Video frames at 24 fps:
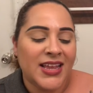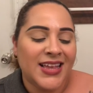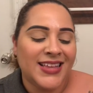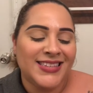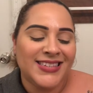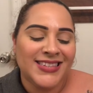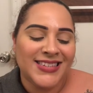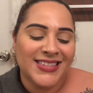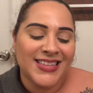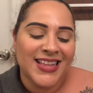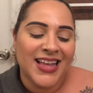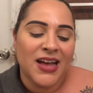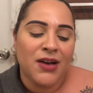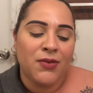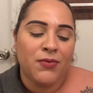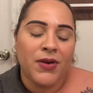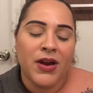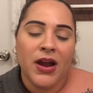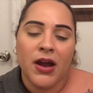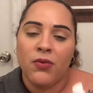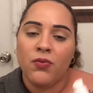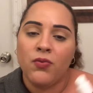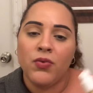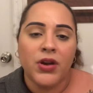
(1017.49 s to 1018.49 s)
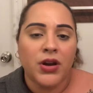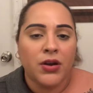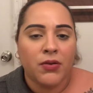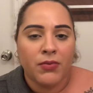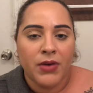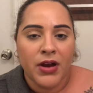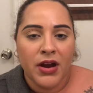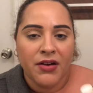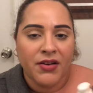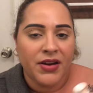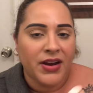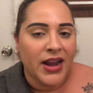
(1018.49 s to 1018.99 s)
It's not where I wouldn't
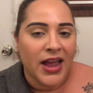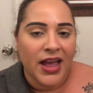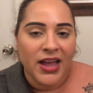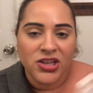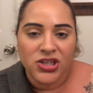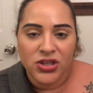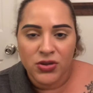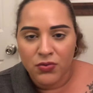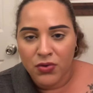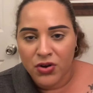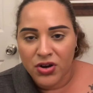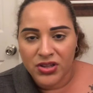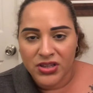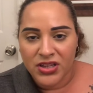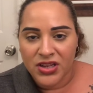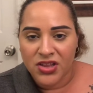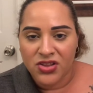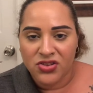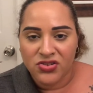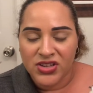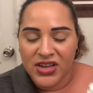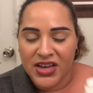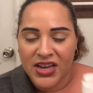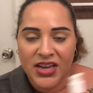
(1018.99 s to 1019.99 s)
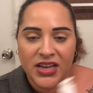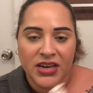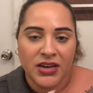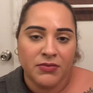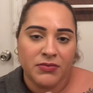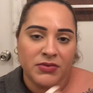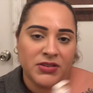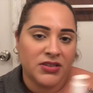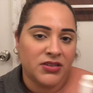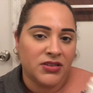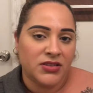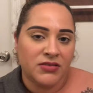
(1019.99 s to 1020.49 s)
wear it. I actually wore it the other day and it
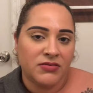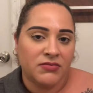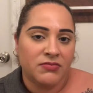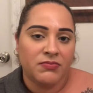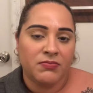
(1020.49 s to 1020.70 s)
was